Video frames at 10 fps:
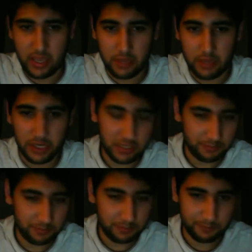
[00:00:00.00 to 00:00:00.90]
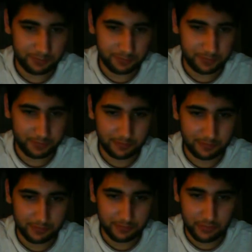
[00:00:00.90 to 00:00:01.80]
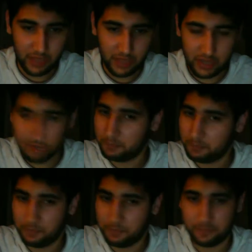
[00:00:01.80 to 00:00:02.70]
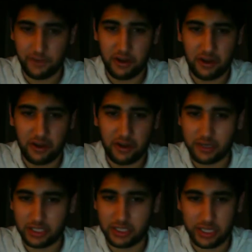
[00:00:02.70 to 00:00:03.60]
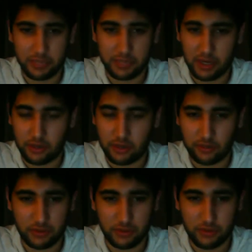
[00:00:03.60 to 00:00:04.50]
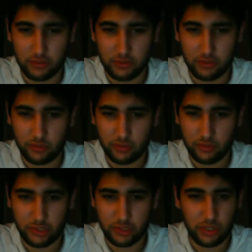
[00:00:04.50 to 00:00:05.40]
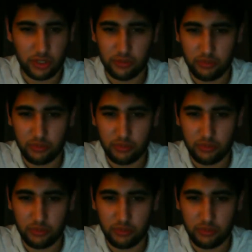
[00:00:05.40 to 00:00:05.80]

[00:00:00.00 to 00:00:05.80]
But I figured out it cost like about two